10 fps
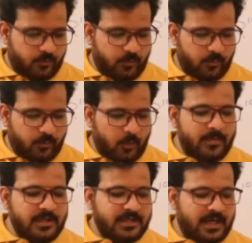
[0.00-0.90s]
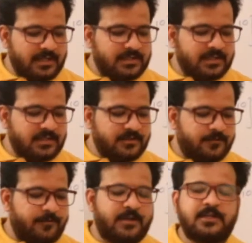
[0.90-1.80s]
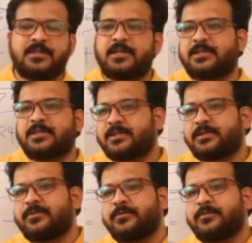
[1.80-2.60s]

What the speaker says: Probably that answer is 56.